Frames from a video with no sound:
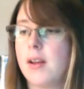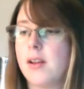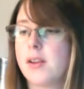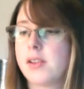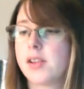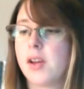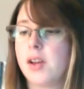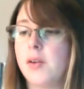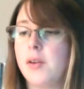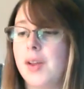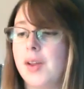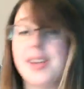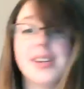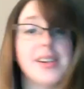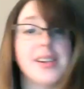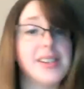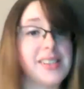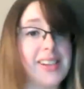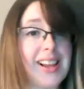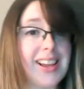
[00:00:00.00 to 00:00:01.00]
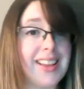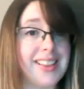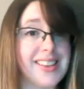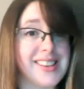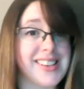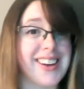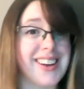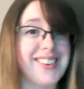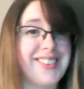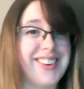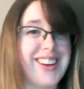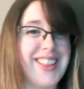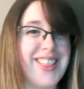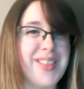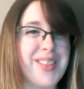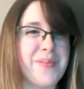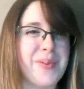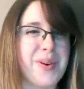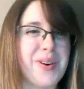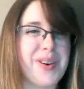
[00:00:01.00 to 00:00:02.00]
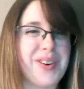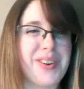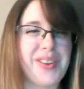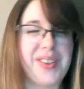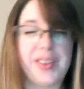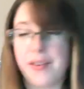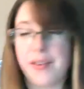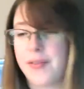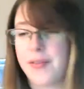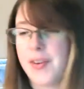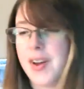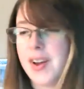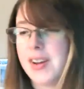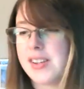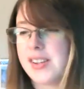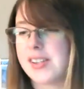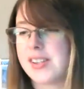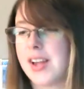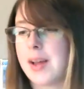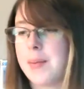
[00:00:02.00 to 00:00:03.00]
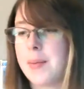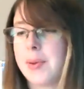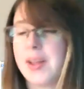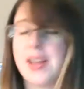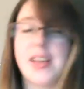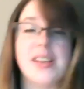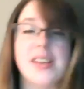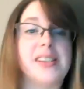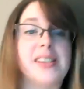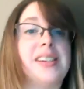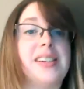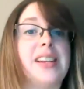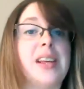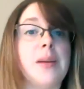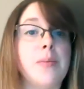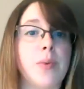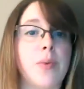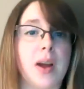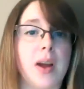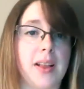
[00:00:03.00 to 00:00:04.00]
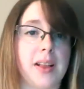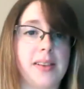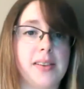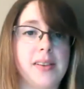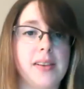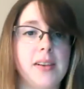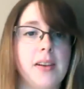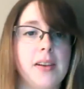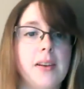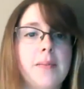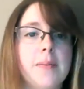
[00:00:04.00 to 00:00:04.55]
So he does lay this out in the book. The first step is deep breaths.